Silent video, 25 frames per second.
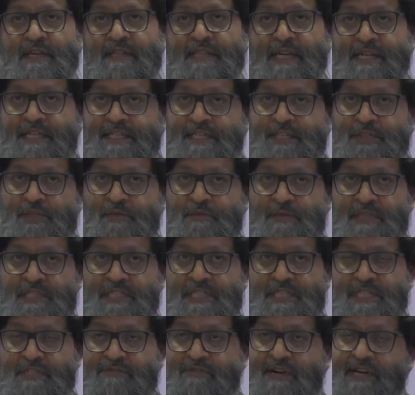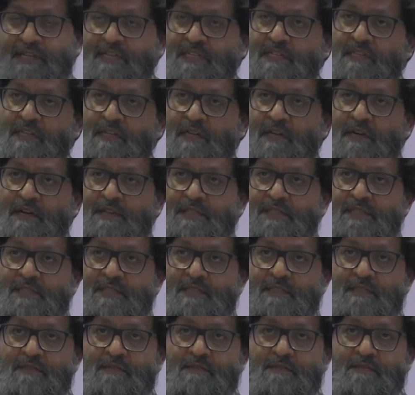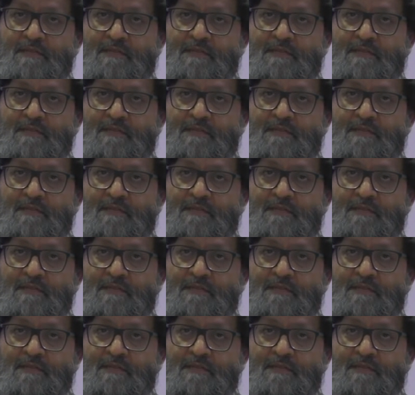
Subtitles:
that need to be de-radicalized.